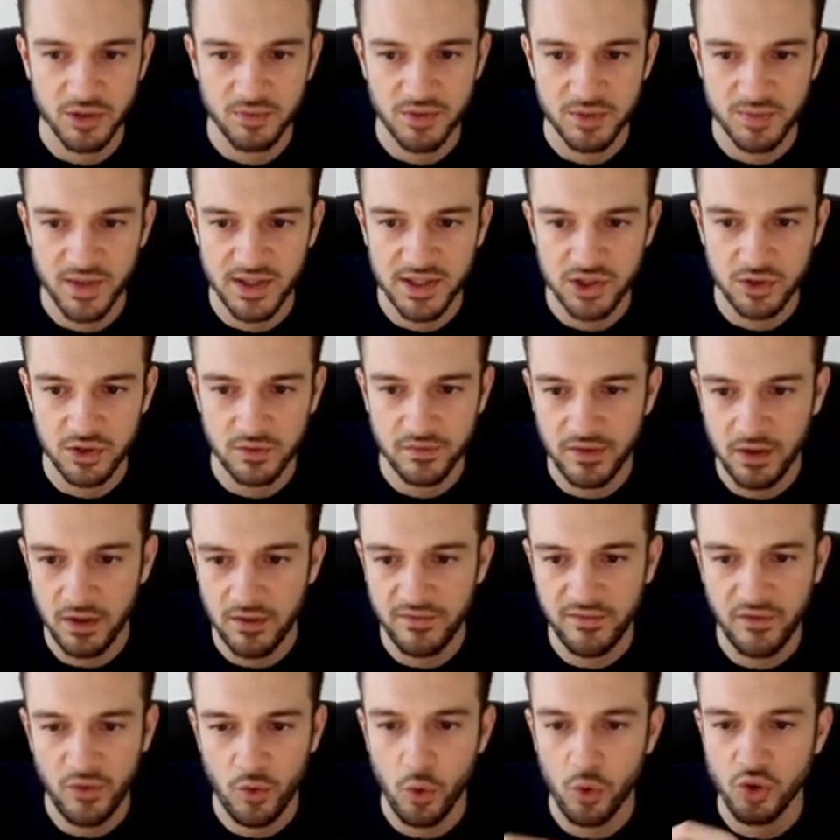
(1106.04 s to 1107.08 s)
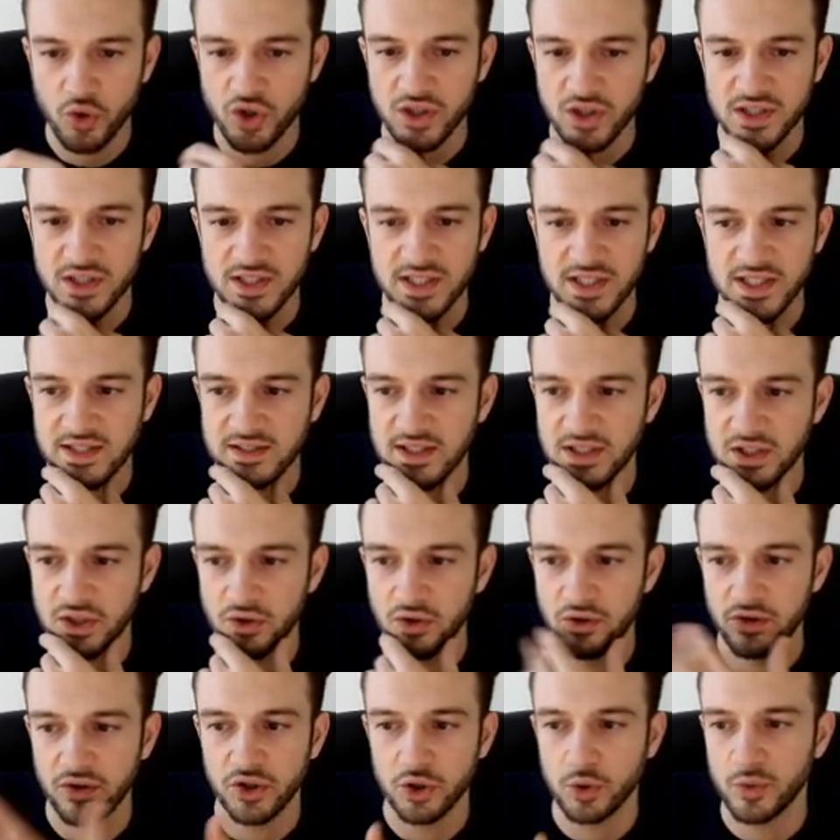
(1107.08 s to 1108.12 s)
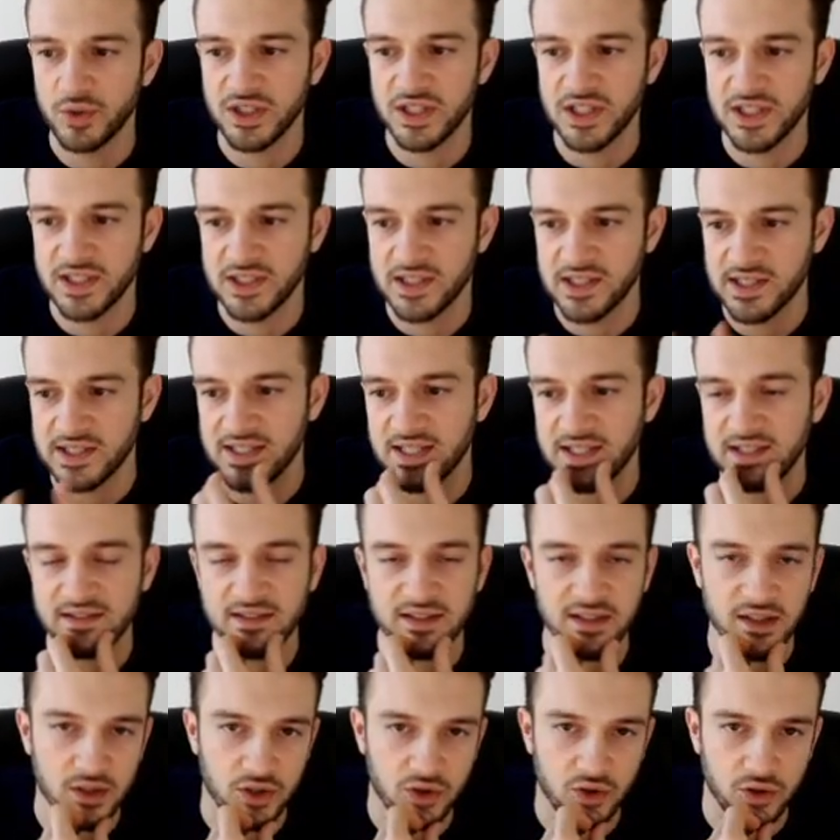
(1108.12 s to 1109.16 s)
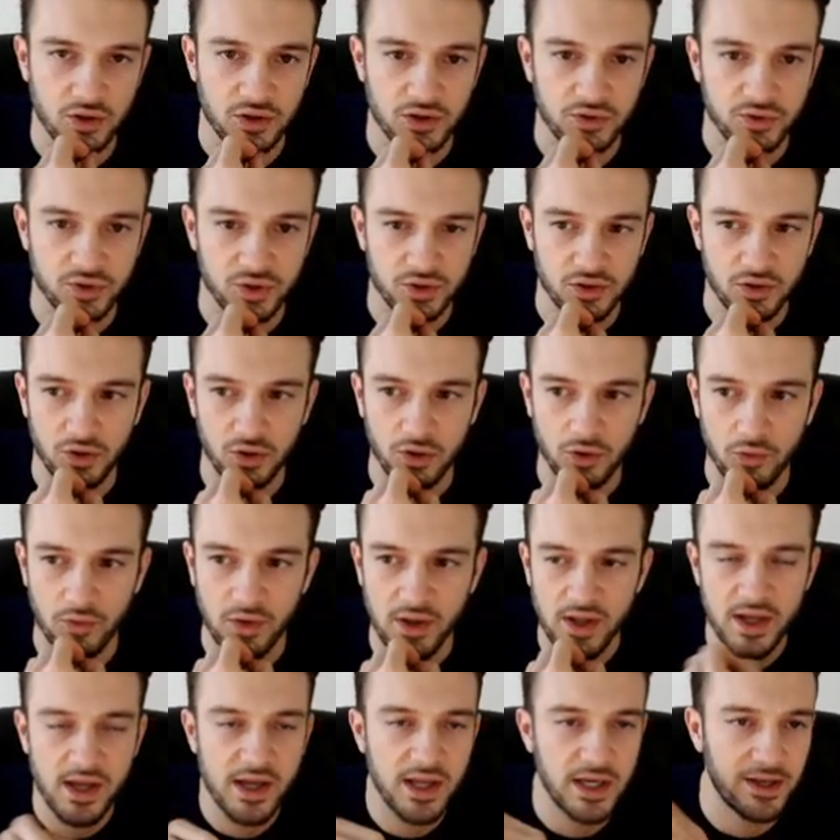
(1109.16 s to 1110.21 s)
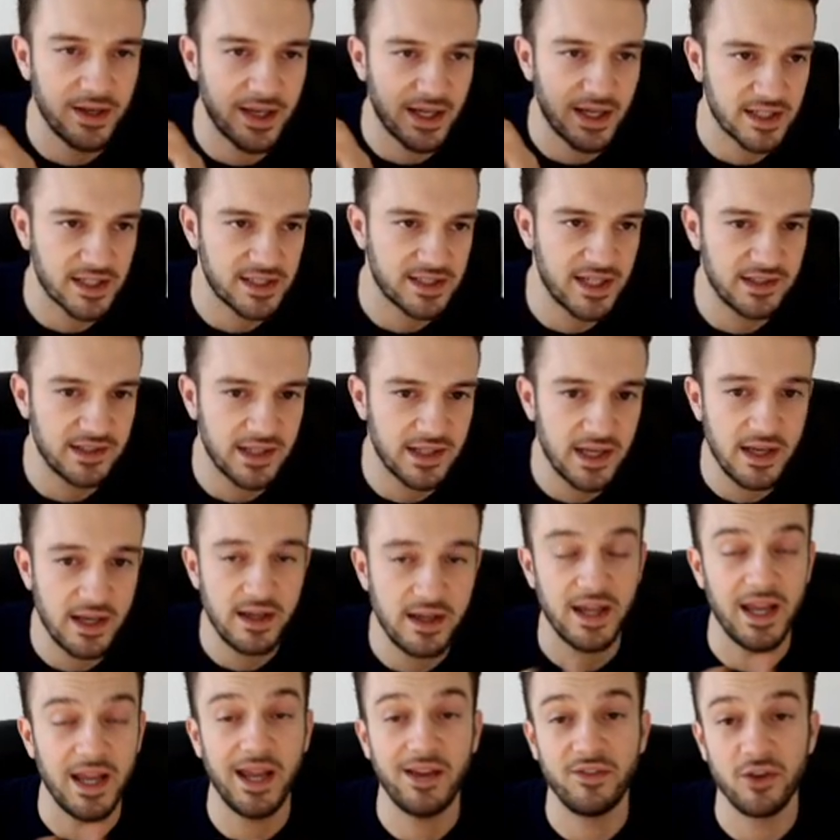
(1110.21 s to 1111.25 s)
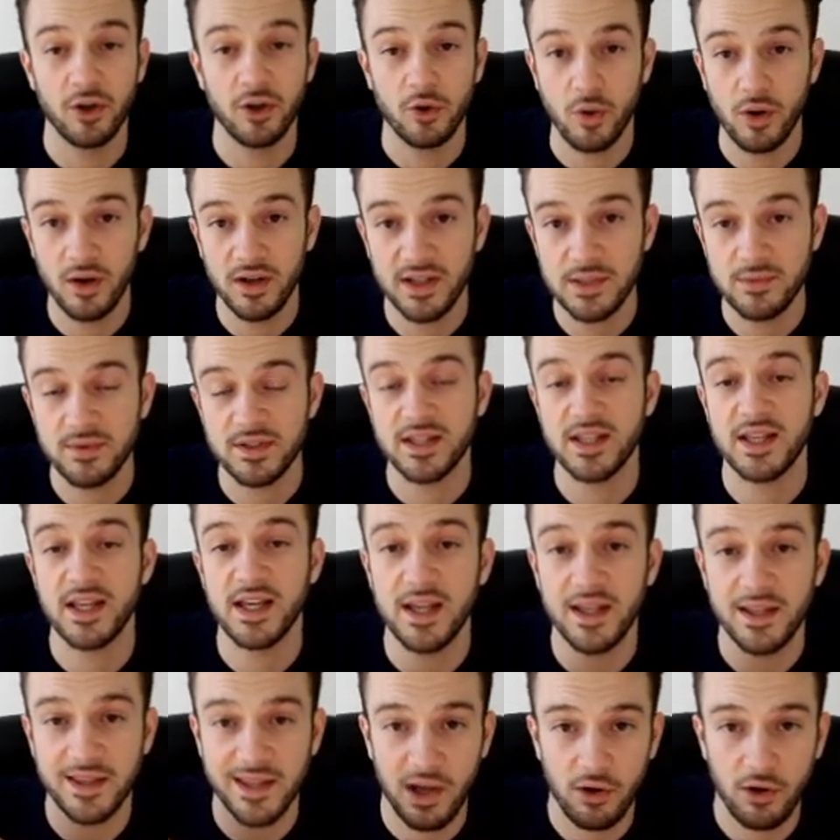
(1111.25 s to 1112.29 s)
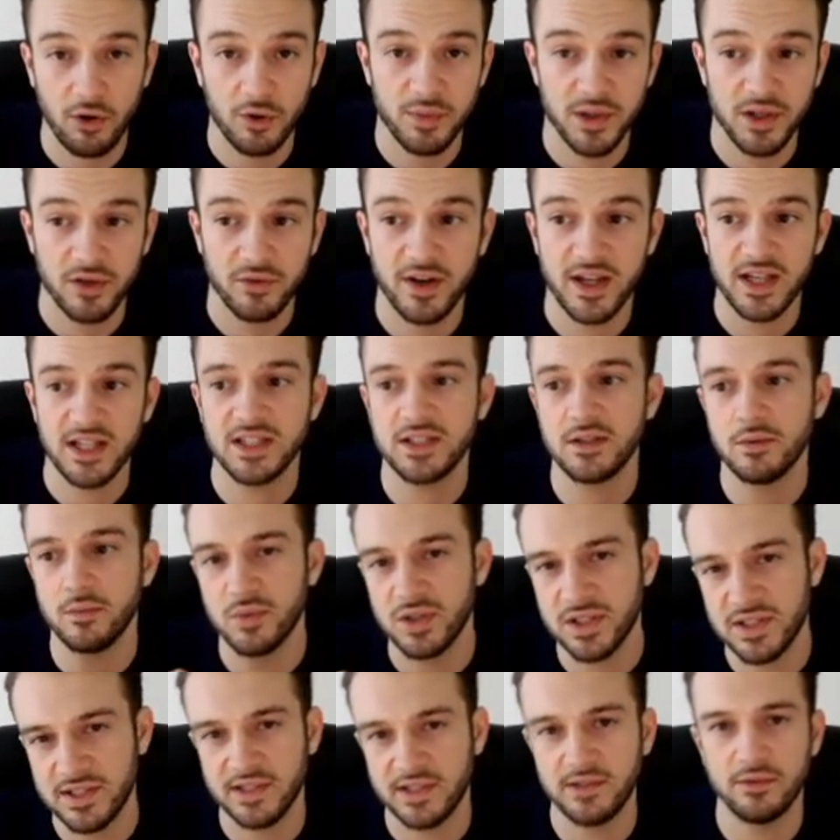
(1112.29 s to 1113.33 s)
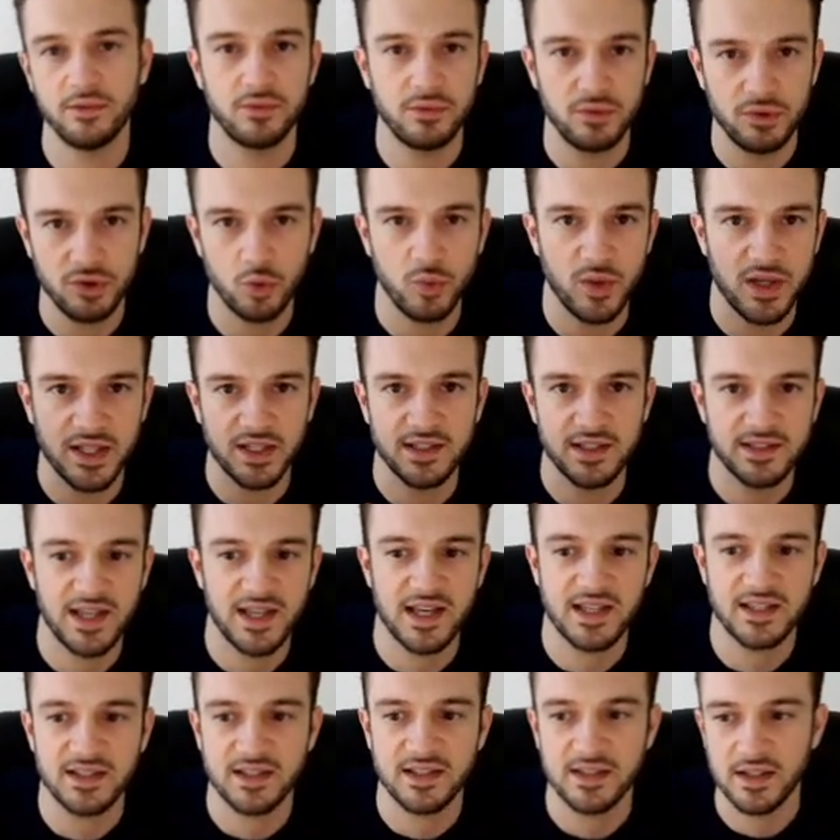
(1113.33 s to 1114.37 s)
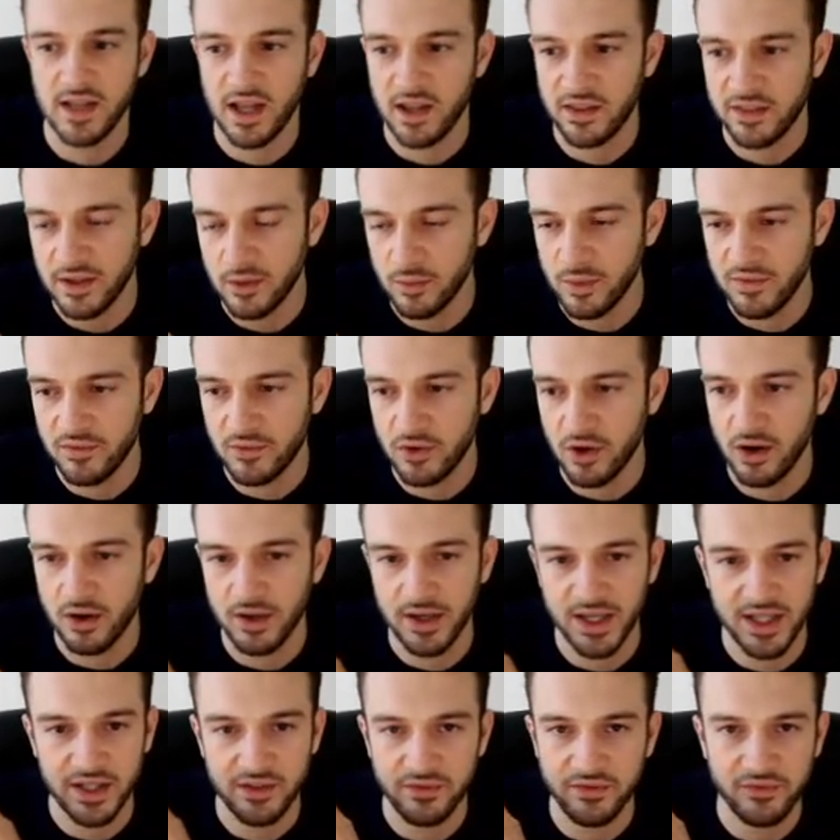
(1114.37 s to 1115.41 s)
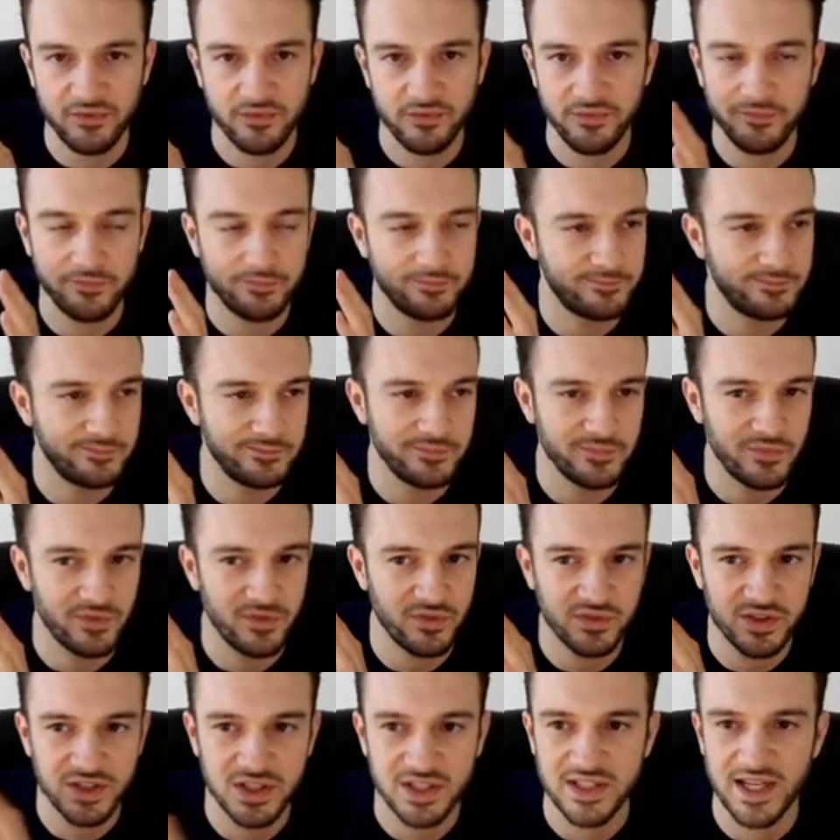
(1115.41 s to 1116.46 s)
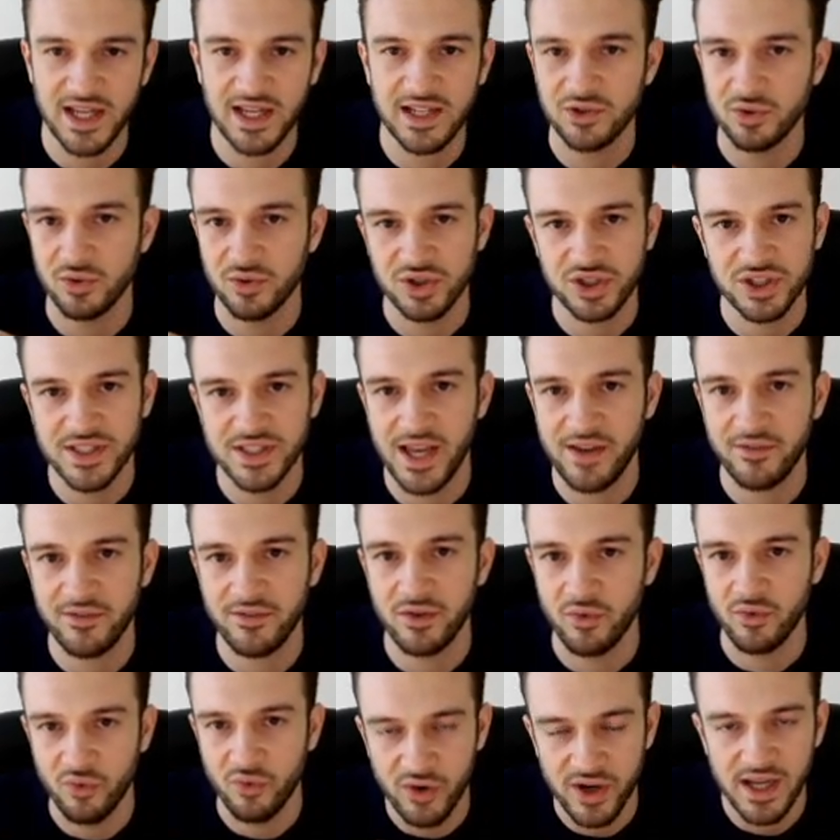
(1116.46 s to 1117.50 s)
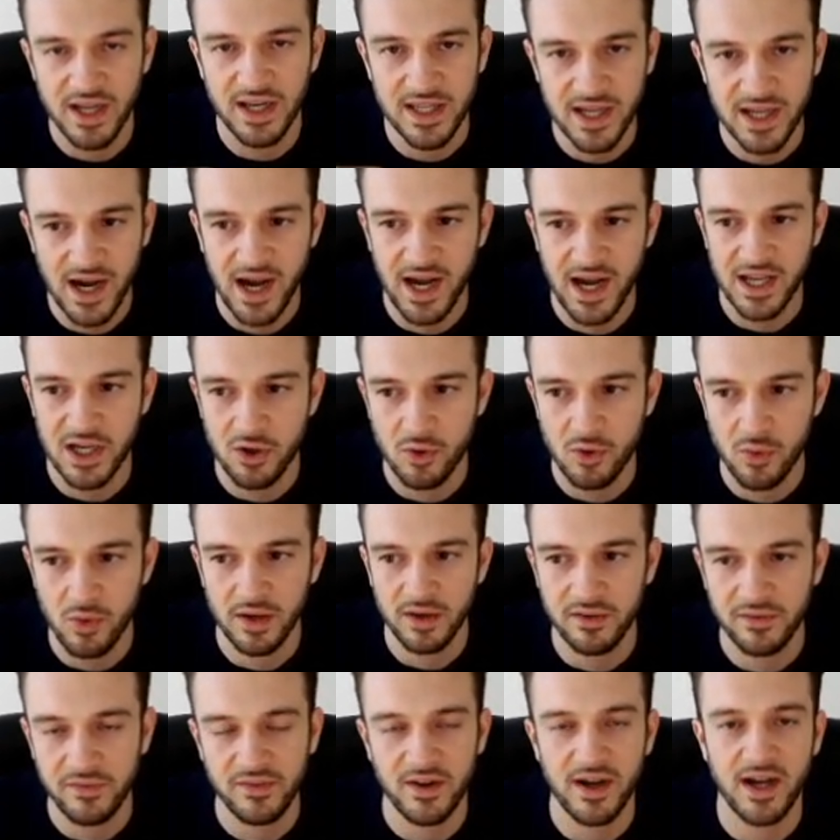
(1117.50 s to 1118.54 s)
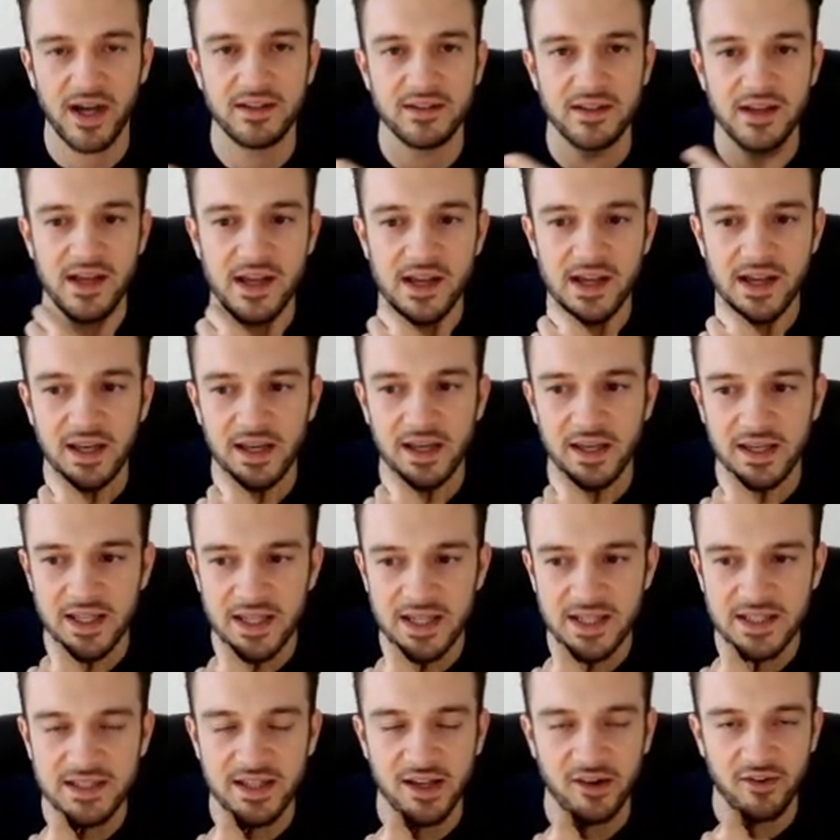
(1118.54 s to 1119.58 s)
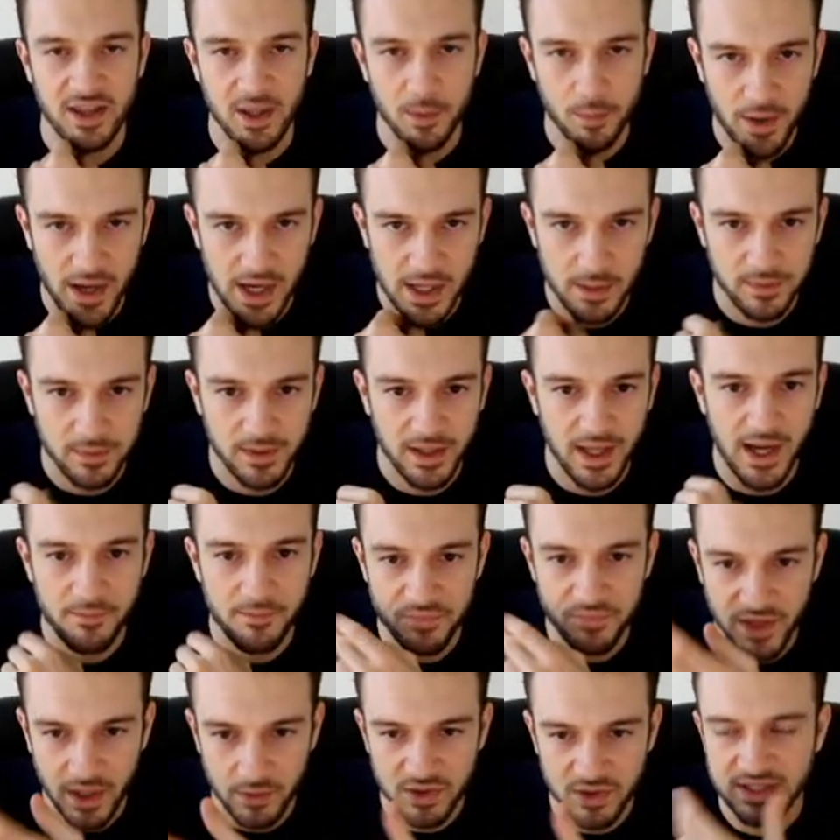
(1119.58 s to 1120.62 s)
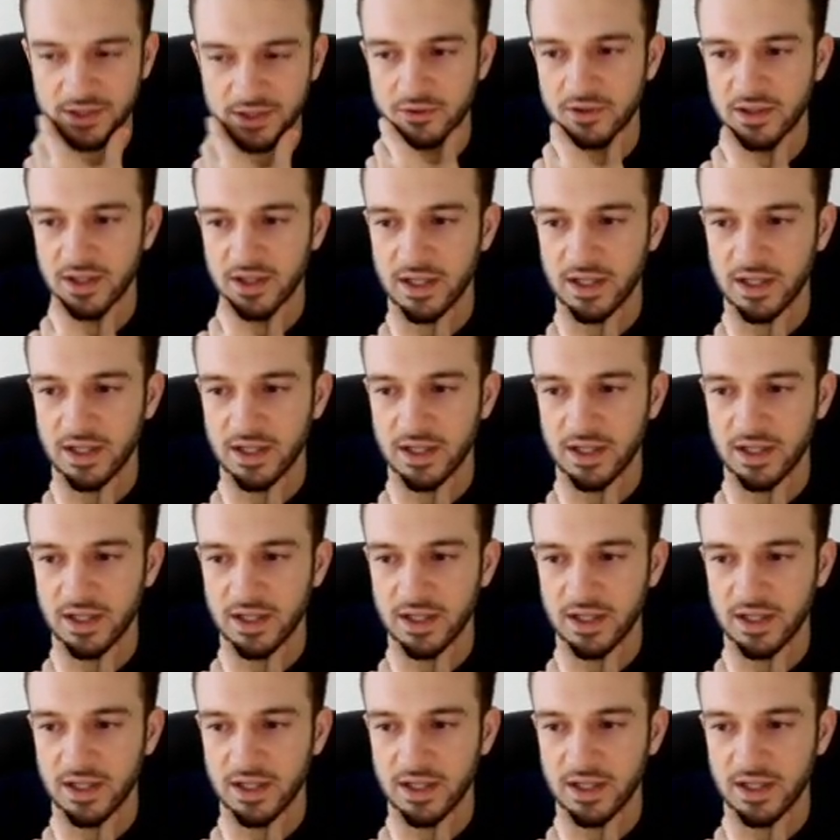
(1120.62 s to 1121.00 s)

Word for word: have we spent so far? 416 euros, which is 16 euros a call. Like I said, if the quality was there, that would be great. We're still tweaking and testing. I think we've gotten like six or seven really high qualified leads that are in the pipeline that we're still